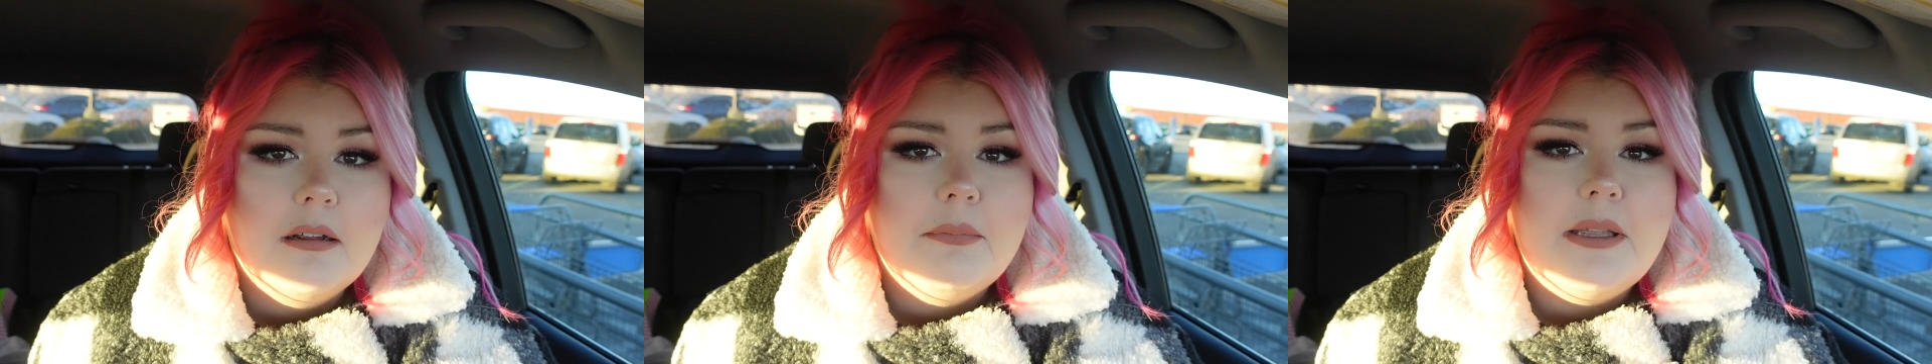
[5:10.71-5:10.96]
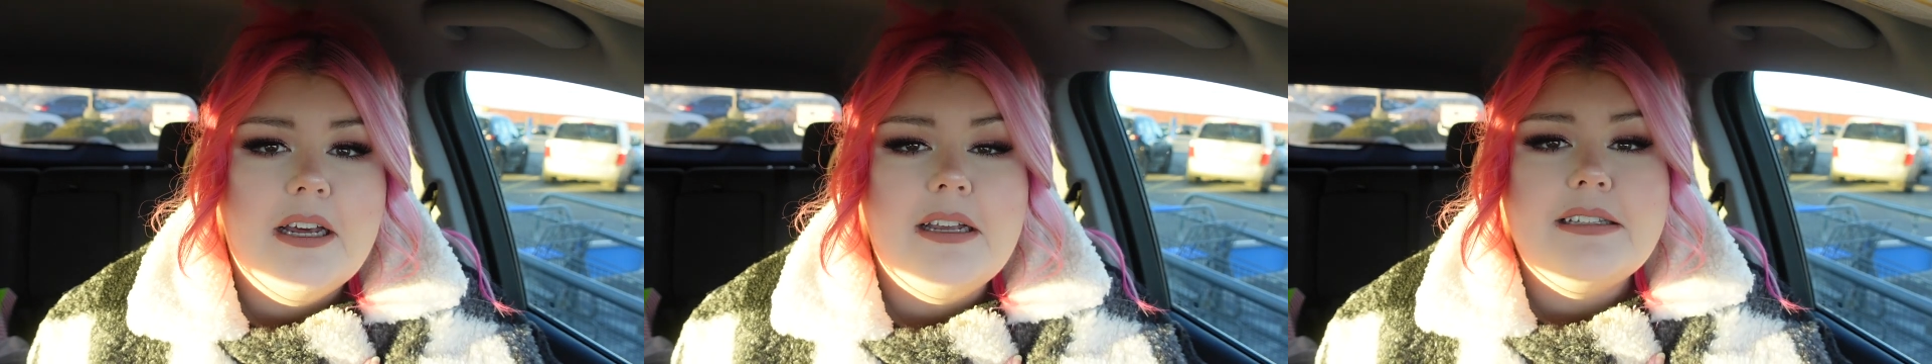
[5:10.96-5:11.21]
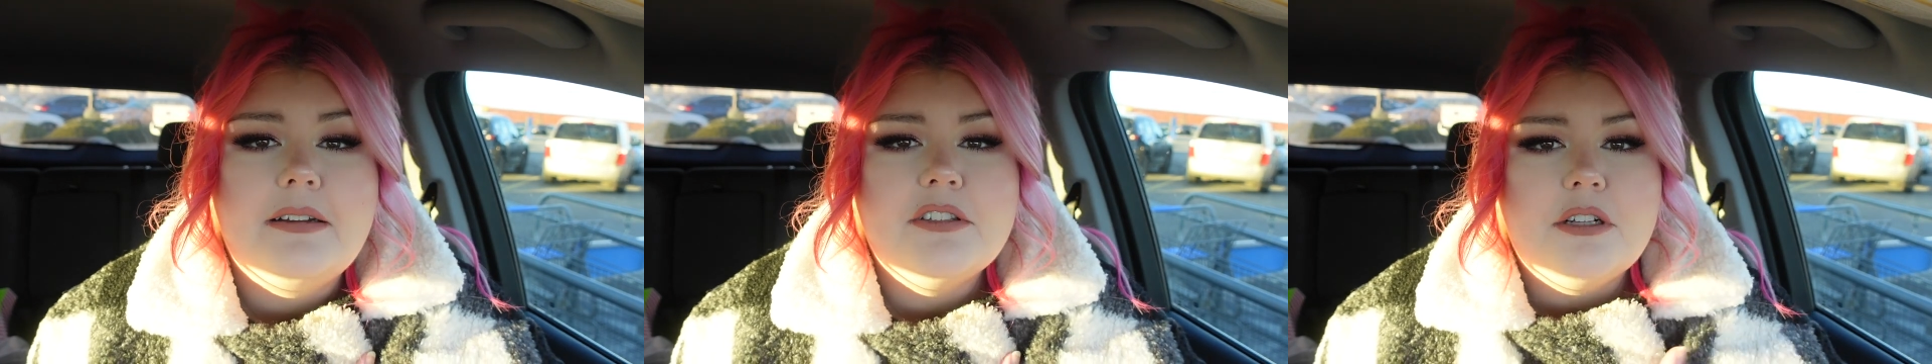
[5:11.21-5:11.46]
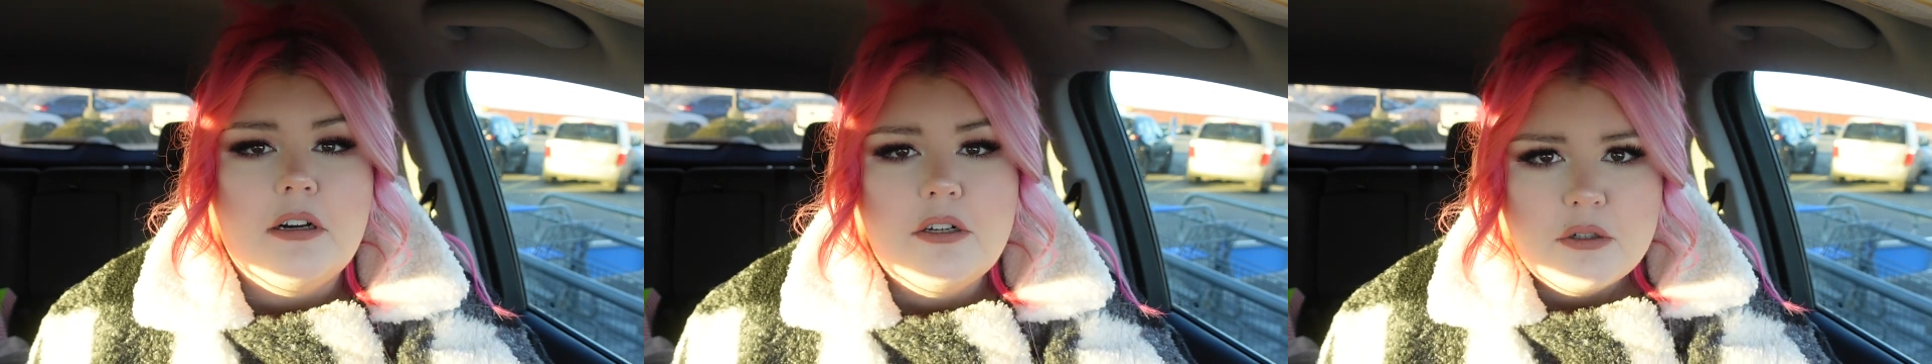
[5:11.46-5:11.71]
because I've
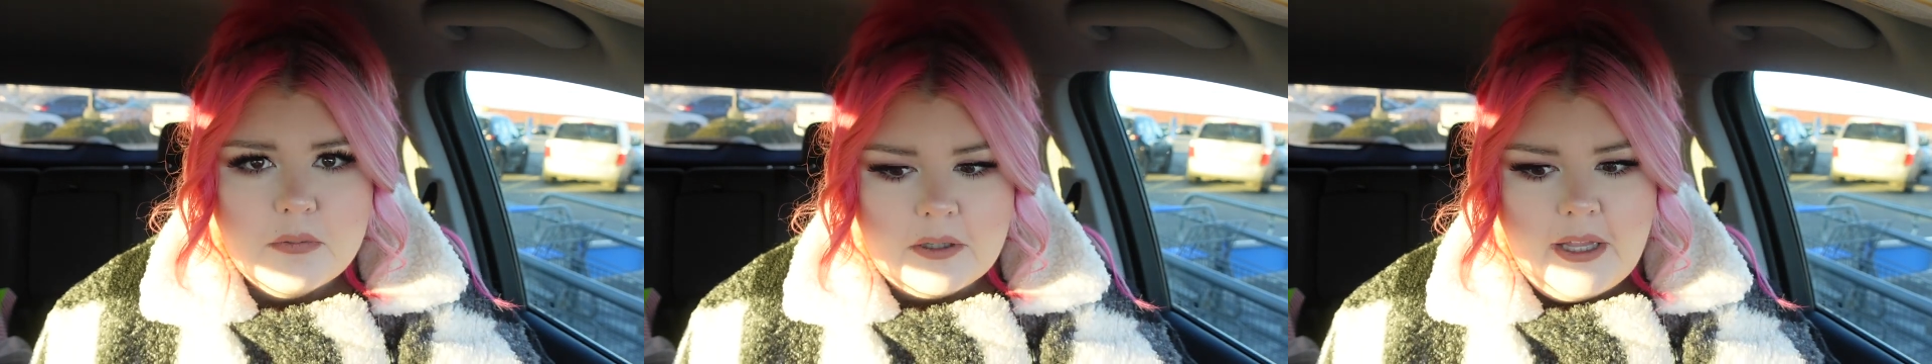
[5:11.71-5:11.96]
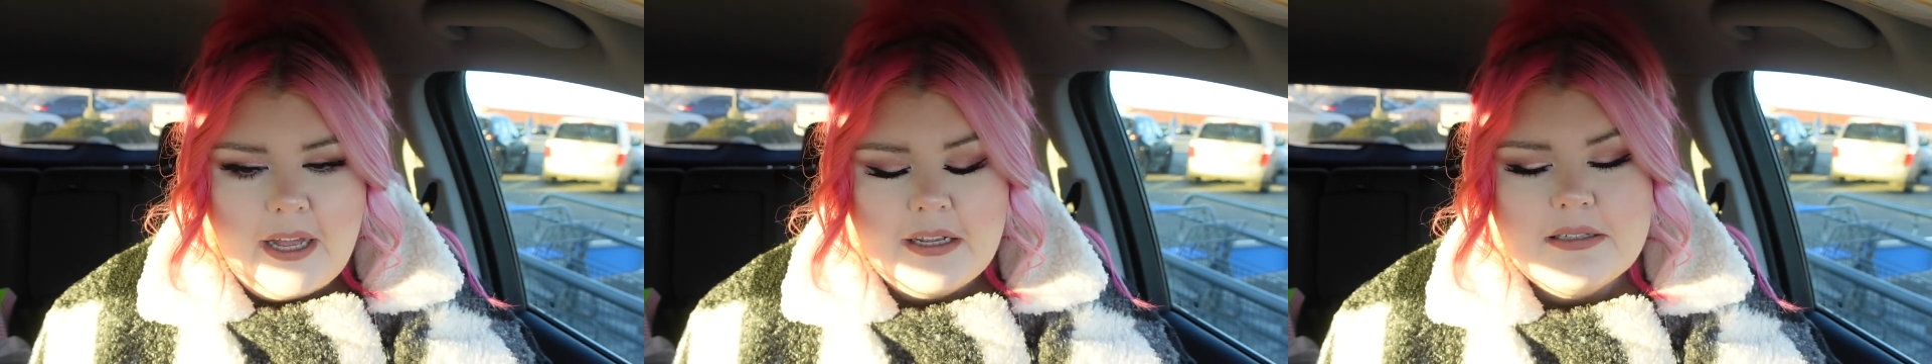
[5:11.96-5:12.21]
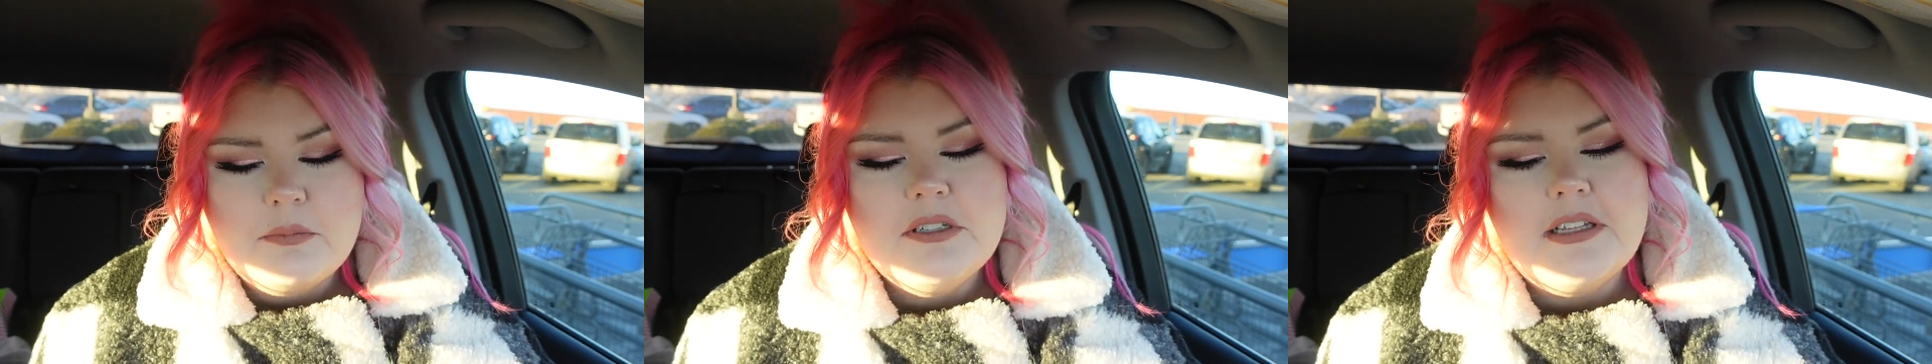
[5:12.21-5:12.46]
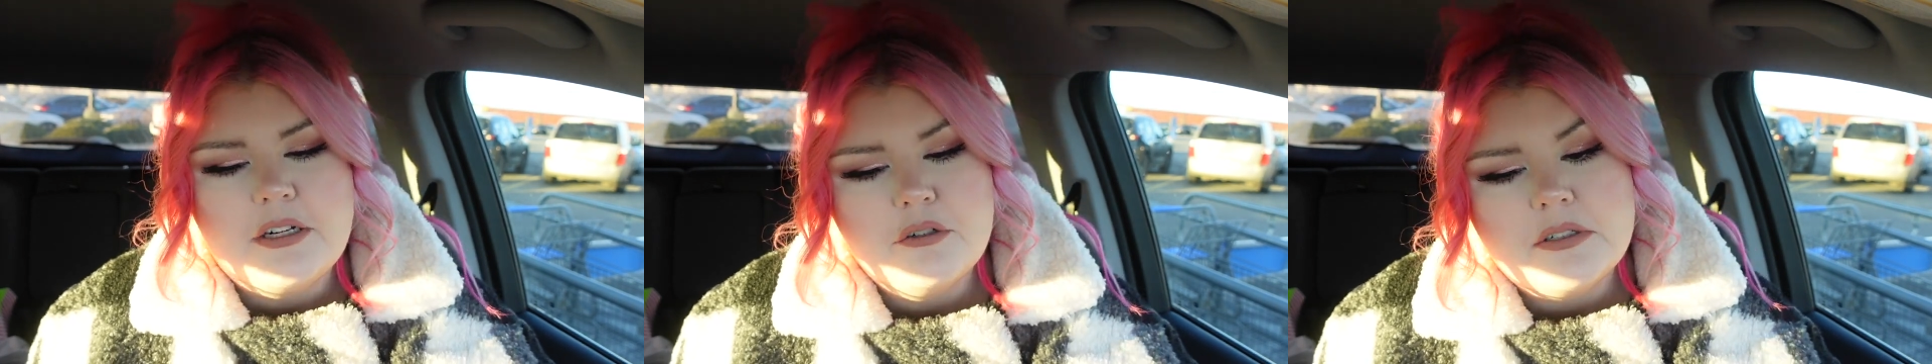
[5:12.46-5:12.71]
started to relax. I'm
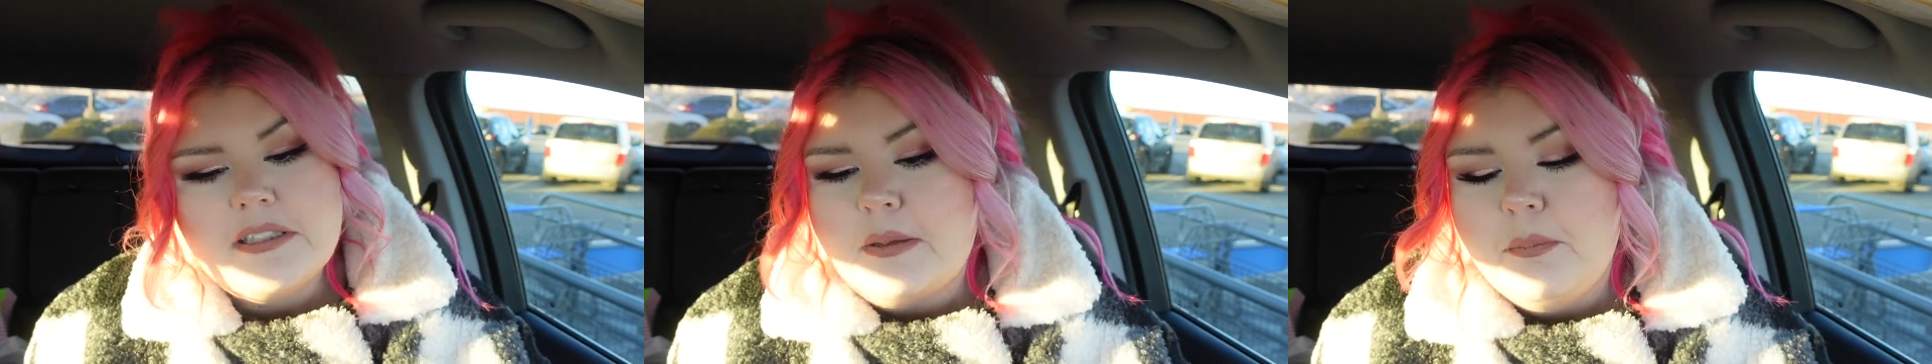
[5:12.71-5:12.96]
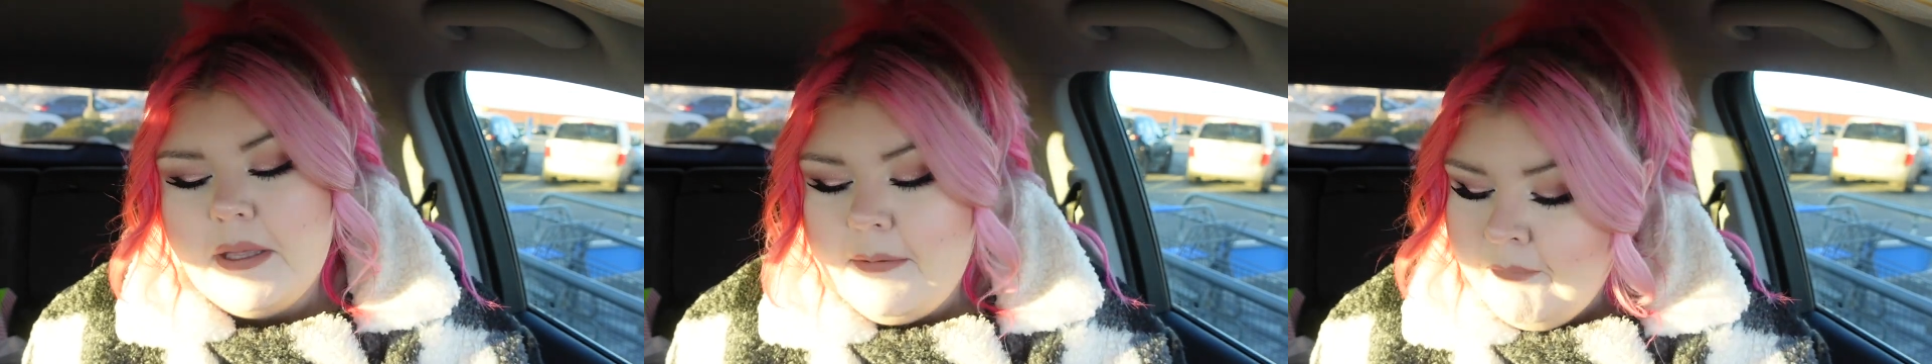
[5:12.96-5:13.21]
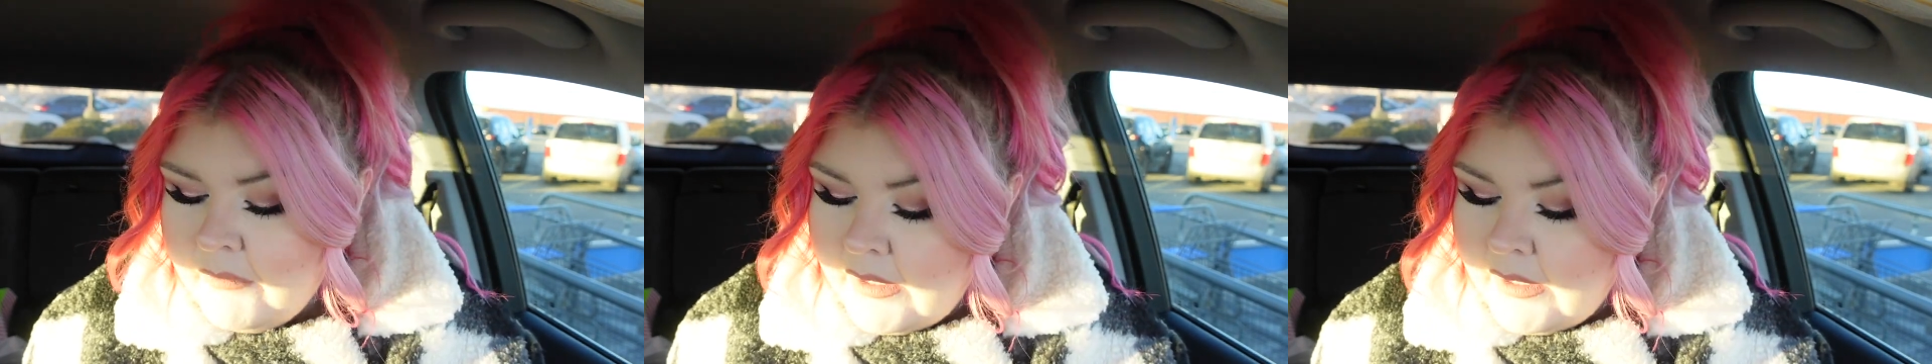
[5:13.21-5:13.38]
just extra sleepy.